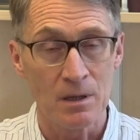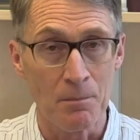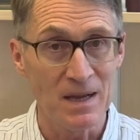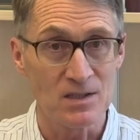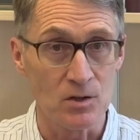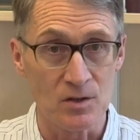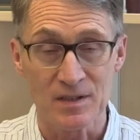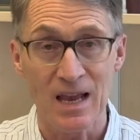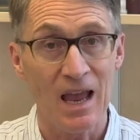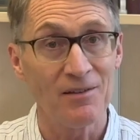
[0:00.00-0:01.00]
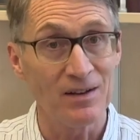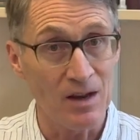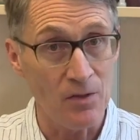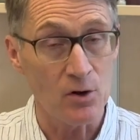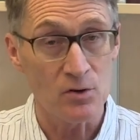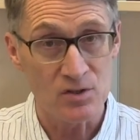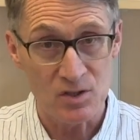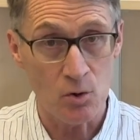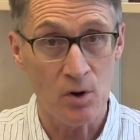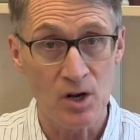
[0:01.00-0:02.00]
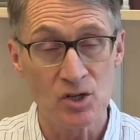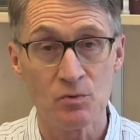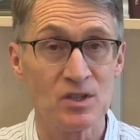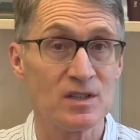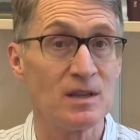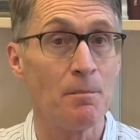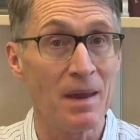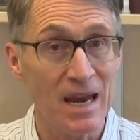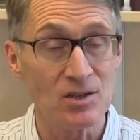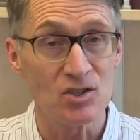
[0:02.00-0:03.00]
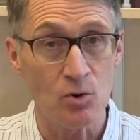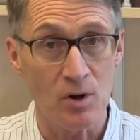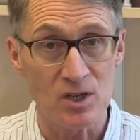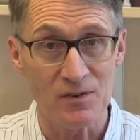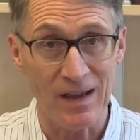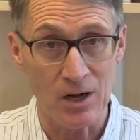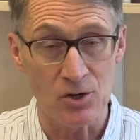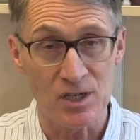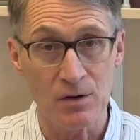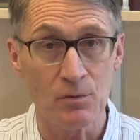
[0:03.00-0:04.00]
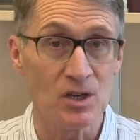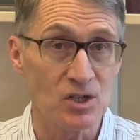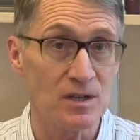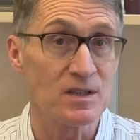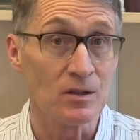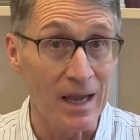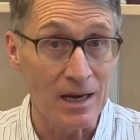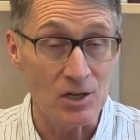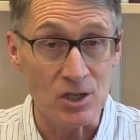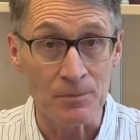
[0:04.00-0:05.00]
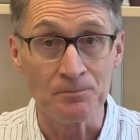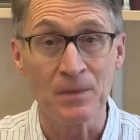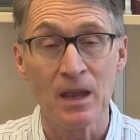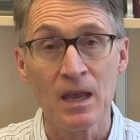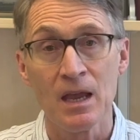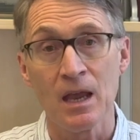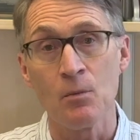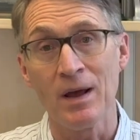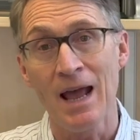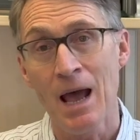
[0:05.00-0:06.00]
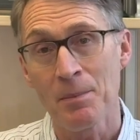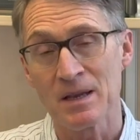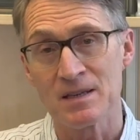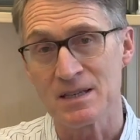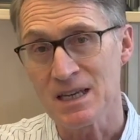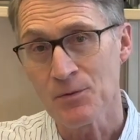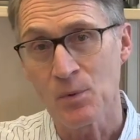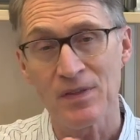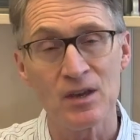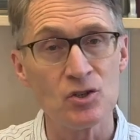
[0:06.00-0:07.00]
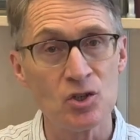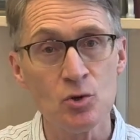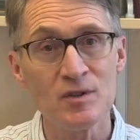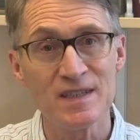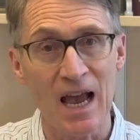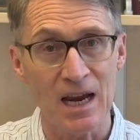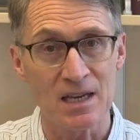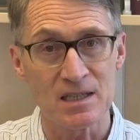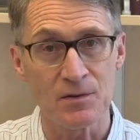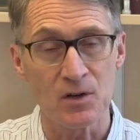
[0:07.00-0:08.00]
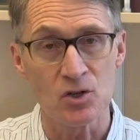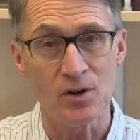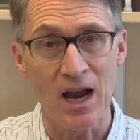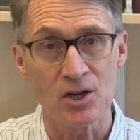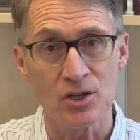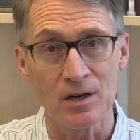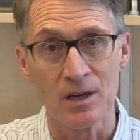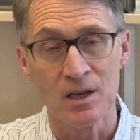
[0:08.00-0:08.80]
muscles have another storage, which is the main storage of energy, which is glycogen. And what happens is even within 2 seconds of contraction,